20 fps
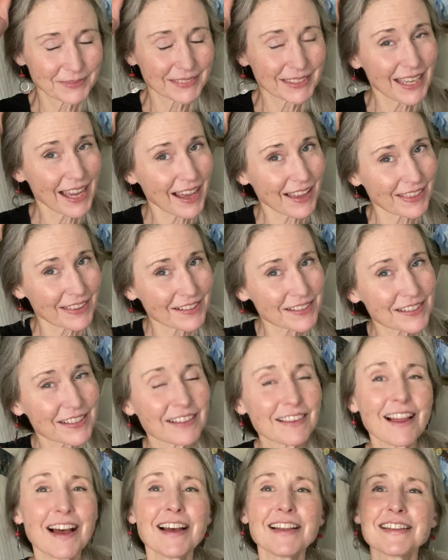yeah, there's a
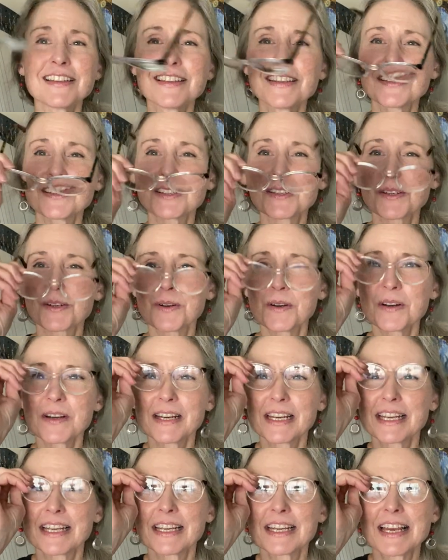lot to the
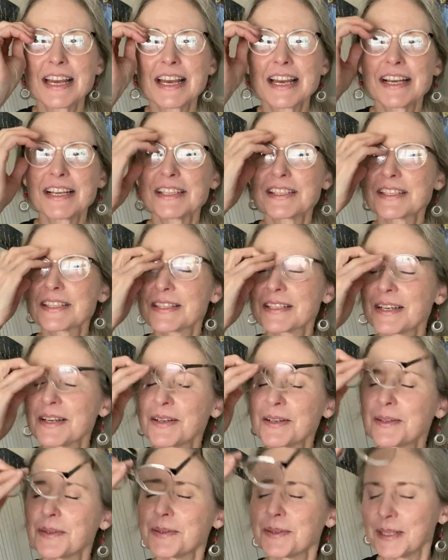story.
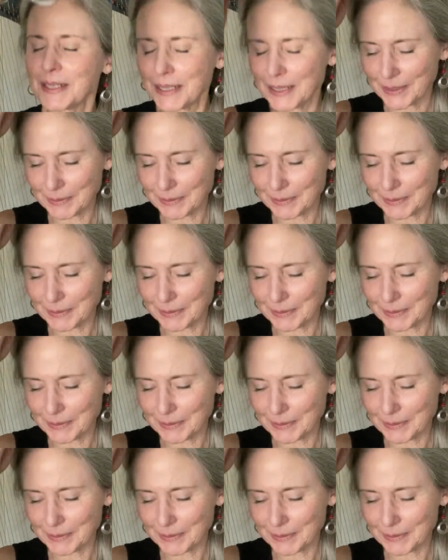So